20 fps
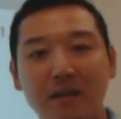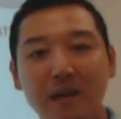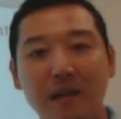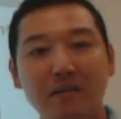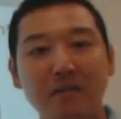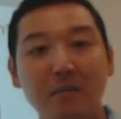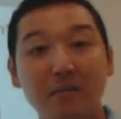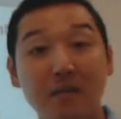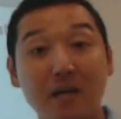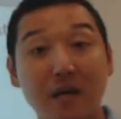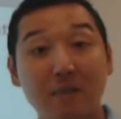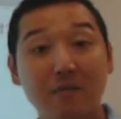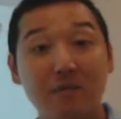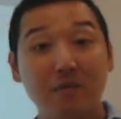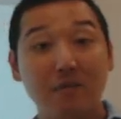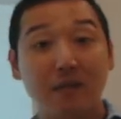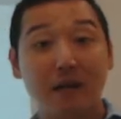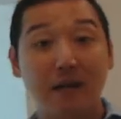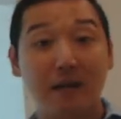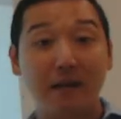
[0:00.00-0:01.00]
and
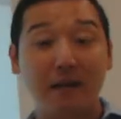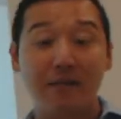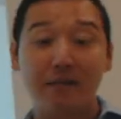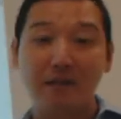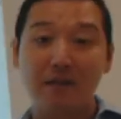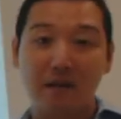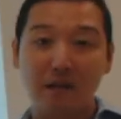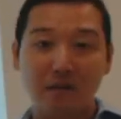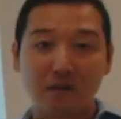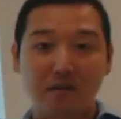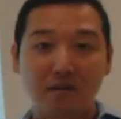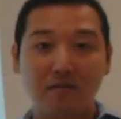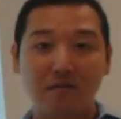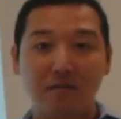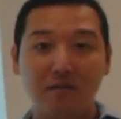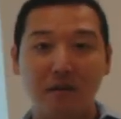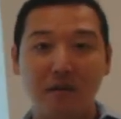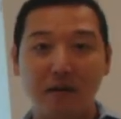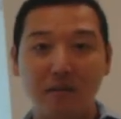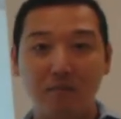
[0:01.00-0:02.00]
sometimes in the case
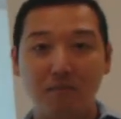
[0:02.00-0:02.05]
of